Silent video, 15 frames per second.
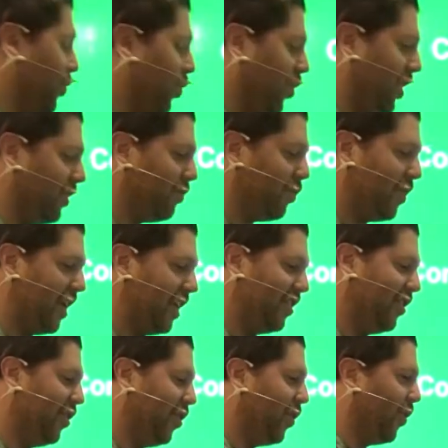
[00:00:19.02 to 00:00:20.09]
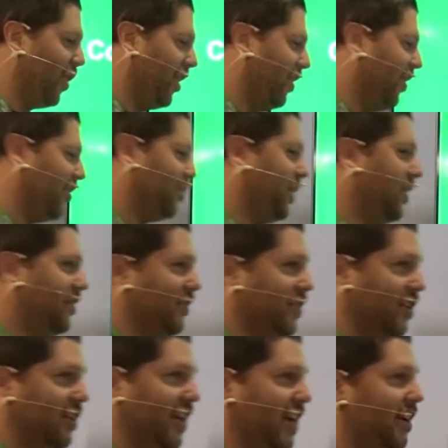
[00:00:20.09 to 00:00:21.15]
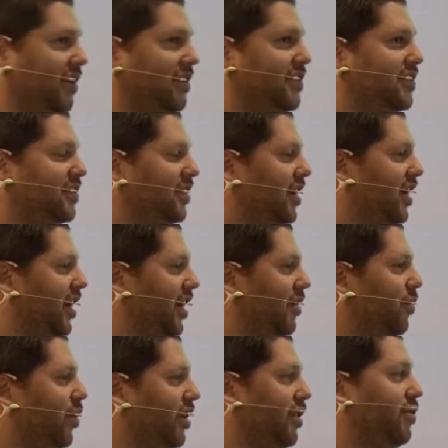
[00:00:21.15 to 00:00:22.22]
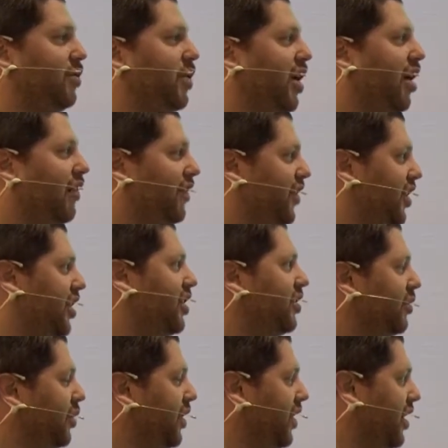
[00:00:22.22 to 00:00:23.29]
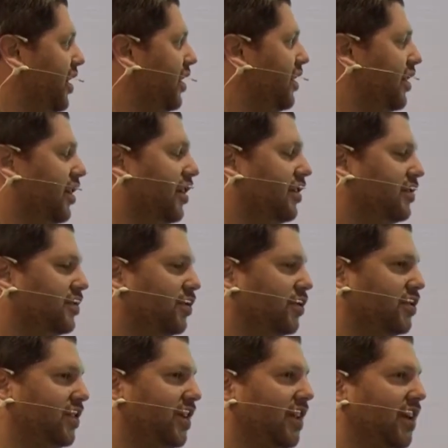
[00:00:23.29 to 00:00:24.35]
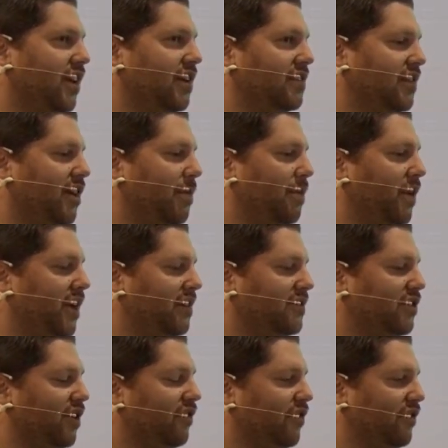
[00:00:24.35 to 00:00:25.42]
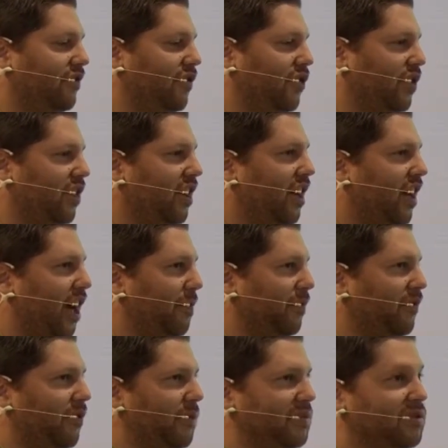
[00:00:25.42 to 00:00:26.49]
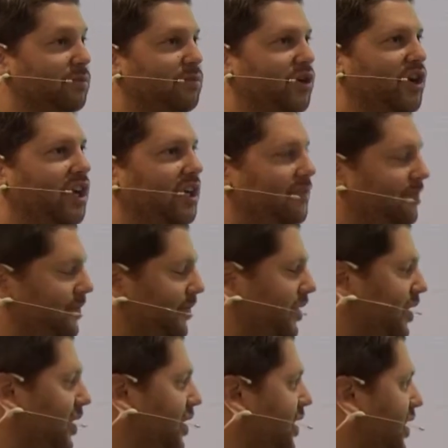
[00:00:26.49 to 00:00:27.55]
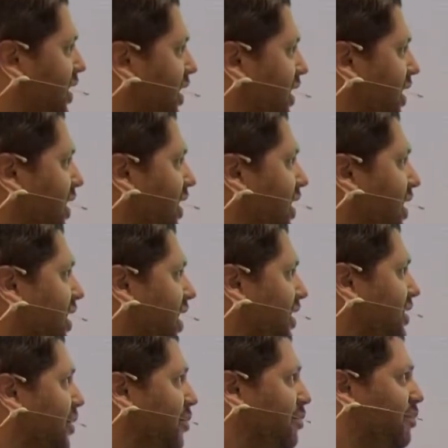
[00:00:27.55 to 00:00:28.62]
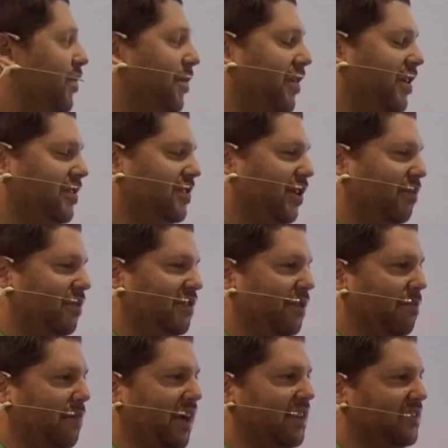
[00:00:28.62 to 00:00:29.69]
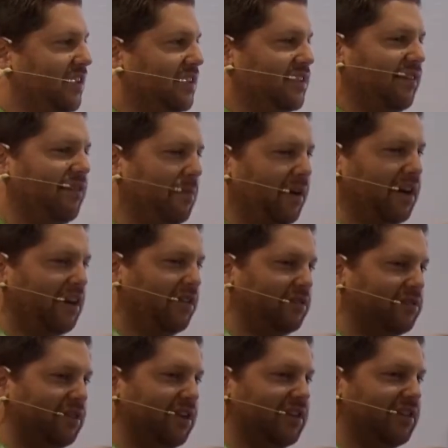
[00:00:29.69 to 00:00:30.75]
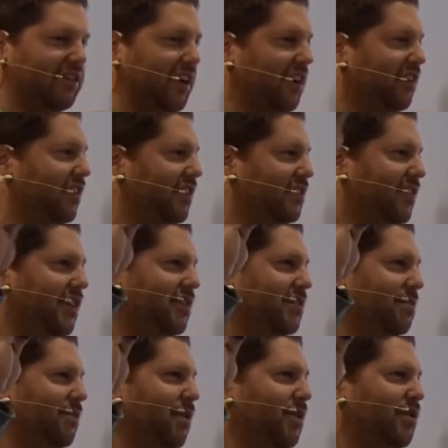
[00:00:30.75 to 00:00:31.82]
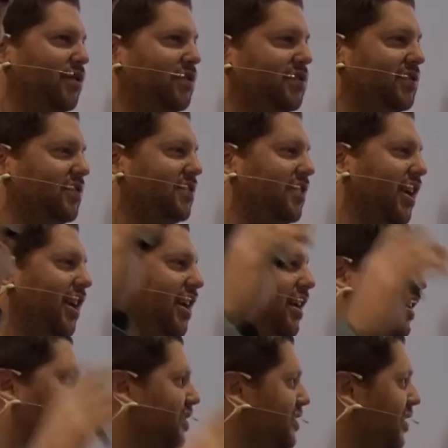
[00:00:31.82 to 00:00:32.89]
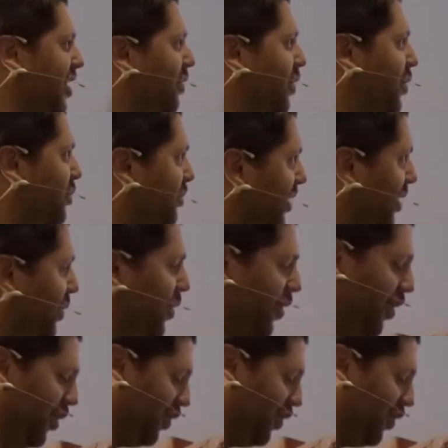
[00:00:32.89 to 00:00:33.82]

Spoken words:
what we do in the space of containers and what do we offer within the SUSE Linux Enterprise server for high-performance computing. Okay, so I'm going to start with some basics. Everybody knows what a container is, I suppose, kinda. So I won't go